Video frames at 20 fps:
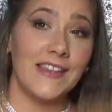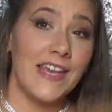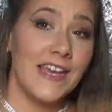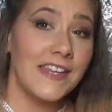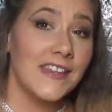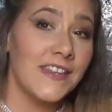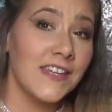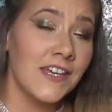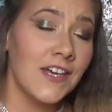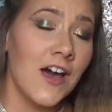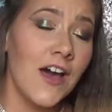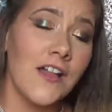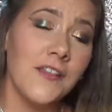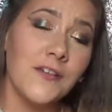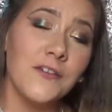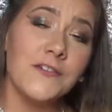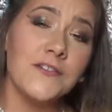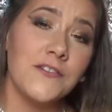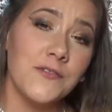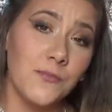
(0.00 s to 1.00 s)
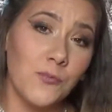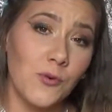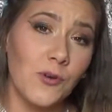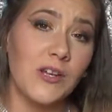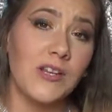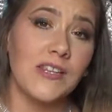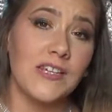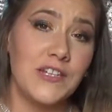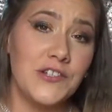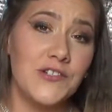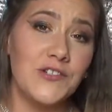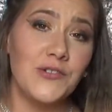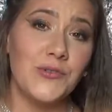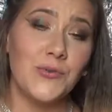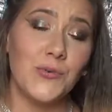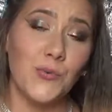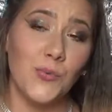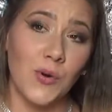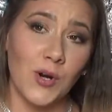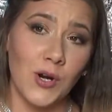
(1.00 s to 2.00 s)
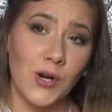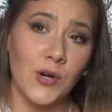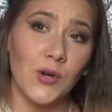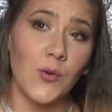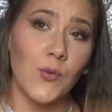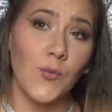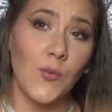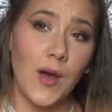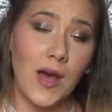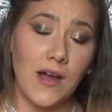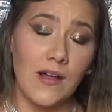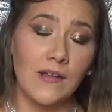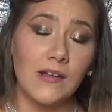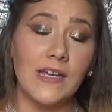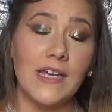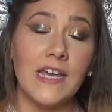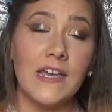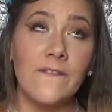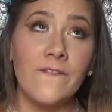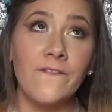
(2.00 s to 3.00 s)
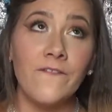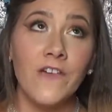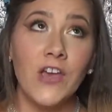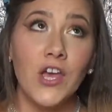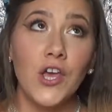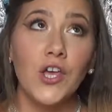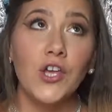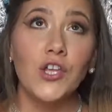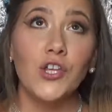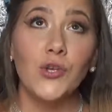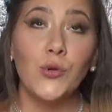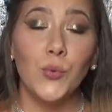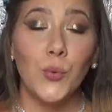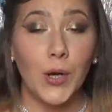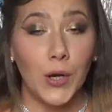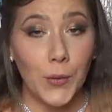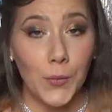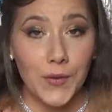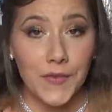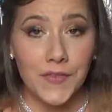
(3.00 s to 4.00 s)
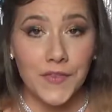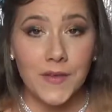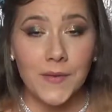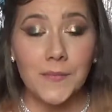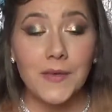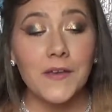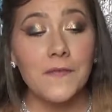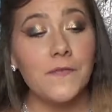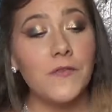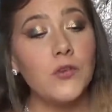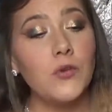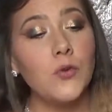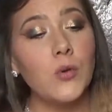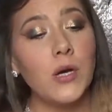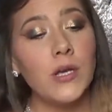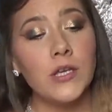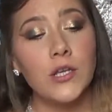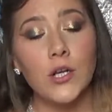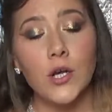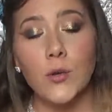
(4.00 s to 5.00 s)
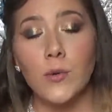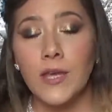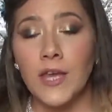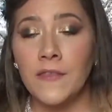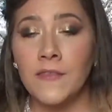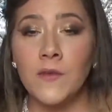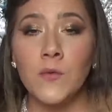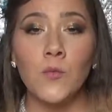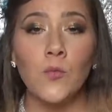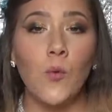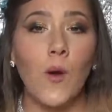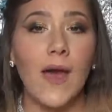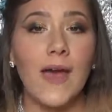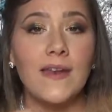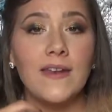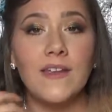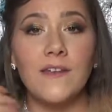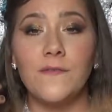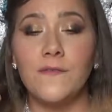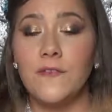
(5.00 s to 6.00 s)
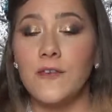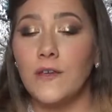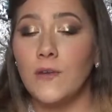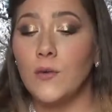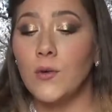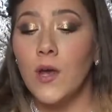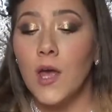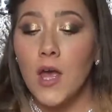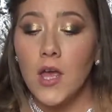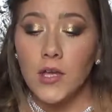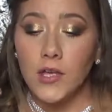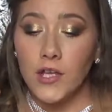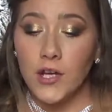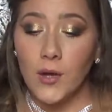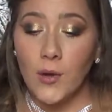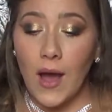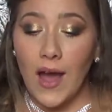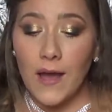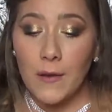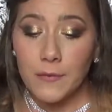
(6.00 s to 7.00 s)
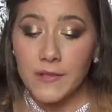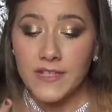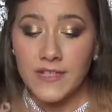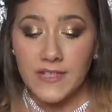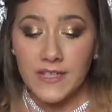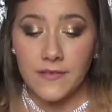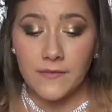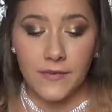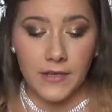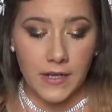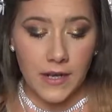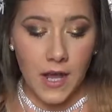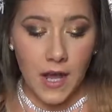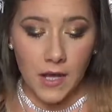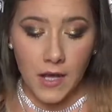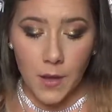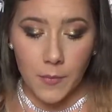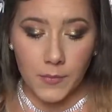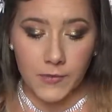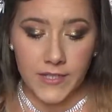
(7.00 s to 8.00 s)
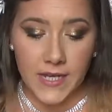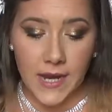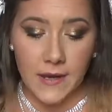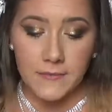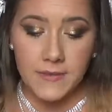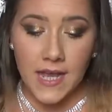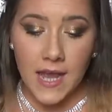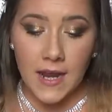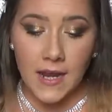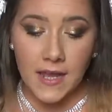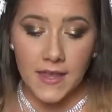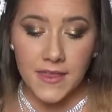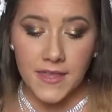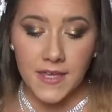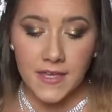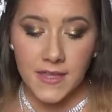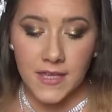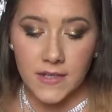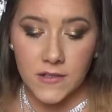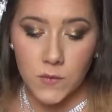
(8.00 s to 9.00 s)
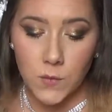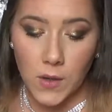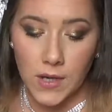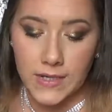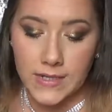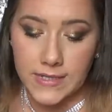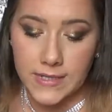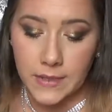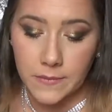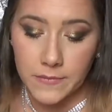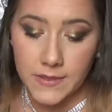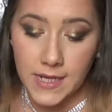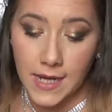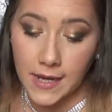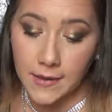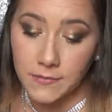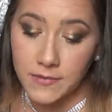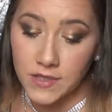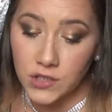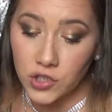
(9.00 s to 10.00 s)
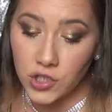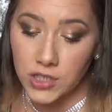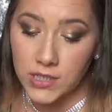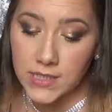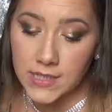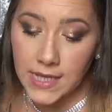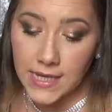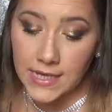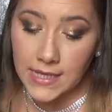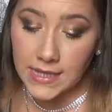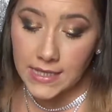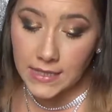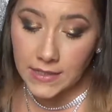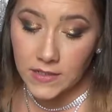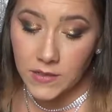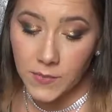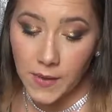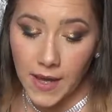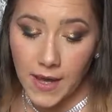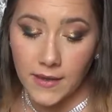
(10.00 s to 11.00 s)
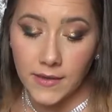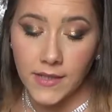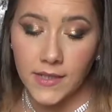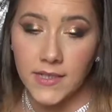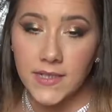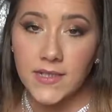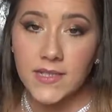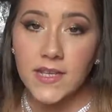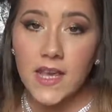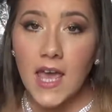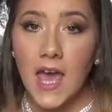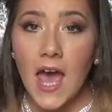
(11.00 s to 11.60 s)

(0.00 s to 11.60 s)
Like the colors really do work well if you work with them, if you get them wet, if you I was even a couple times, and I think that's why sometimes, just like these palettes,